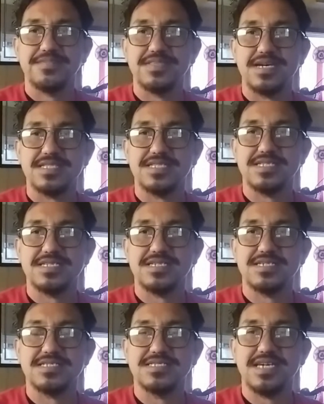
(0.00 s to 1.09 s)
that
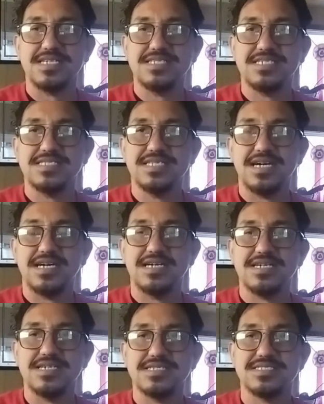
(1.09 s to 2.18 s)
they need the
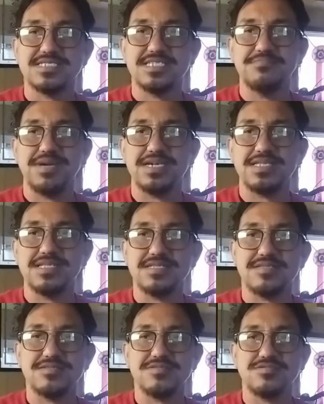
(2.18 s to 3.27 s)
semen
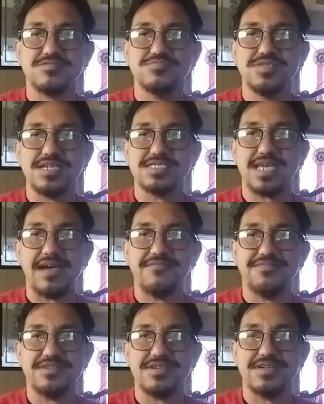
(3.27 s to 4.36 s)
2 days
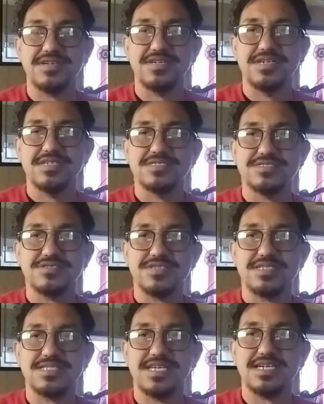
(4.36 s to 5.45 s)
after, so
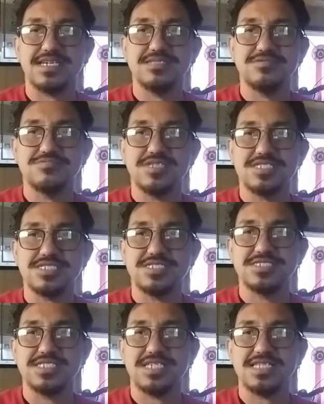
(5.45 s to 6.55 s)
that they can do the
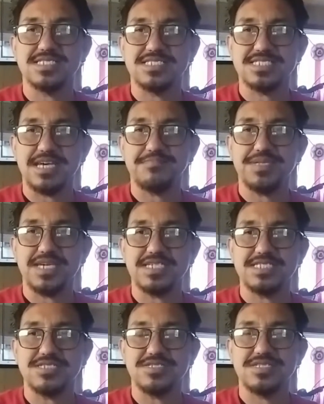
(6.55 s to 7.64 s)
surgical
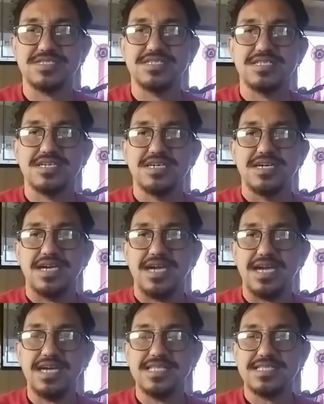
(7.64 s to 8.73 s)
insemination.
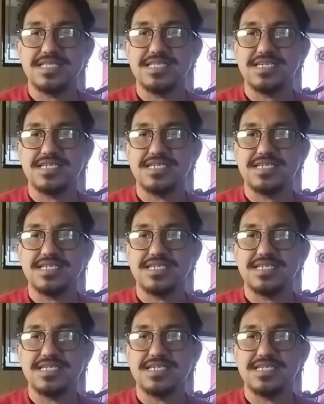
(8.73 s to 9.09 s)
And